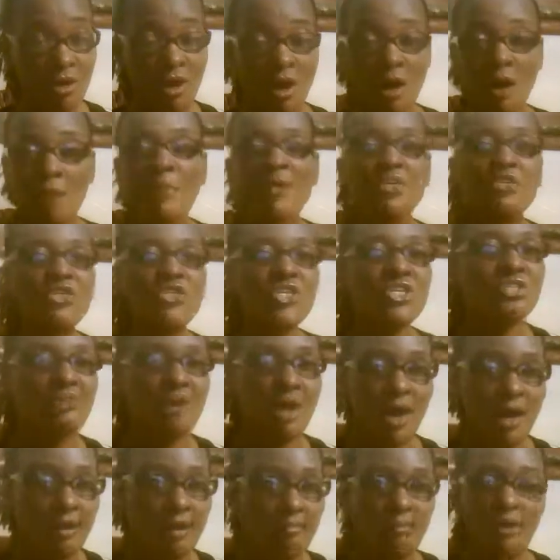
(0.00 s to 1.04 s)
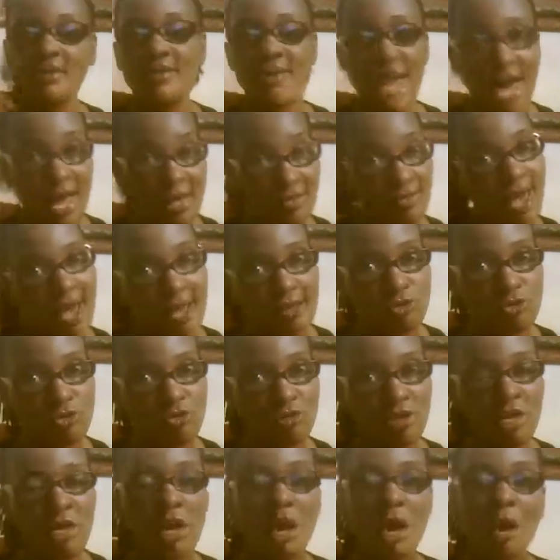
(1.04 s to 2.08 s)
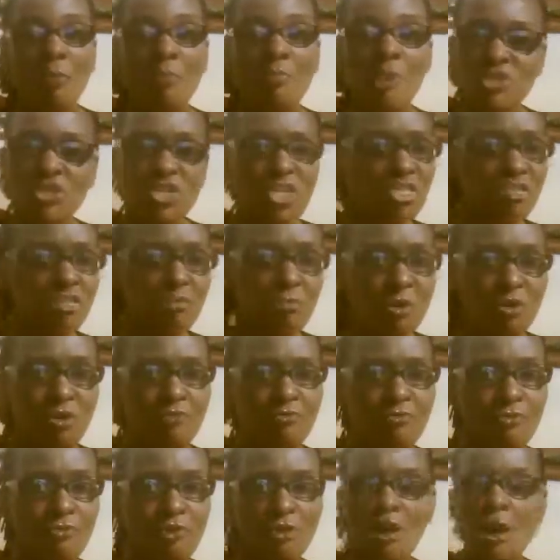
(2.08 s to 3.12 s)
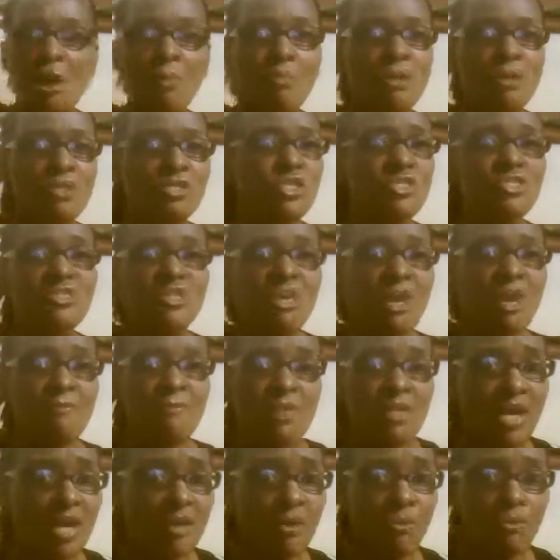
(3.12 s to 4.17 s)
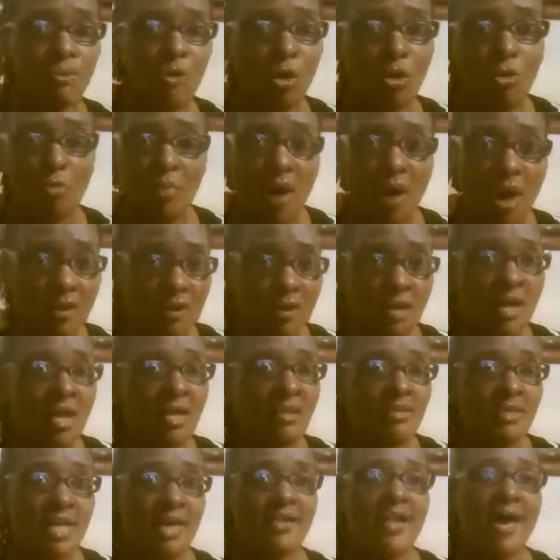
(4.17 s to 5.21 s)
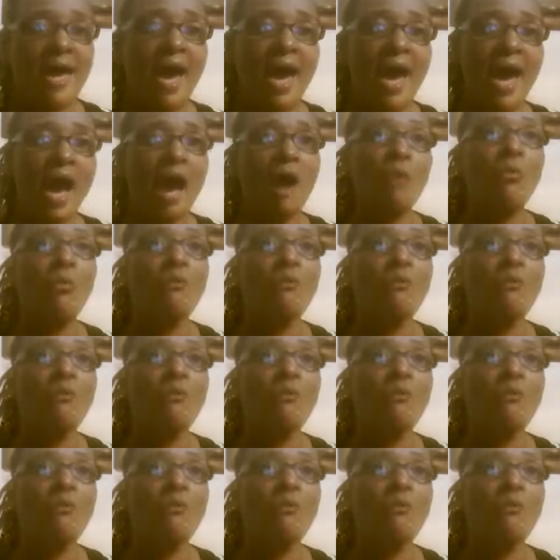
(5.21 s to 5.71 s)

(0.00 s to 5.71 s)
but she not naturally, but she's beautiful, but she's definitely not a role model that I will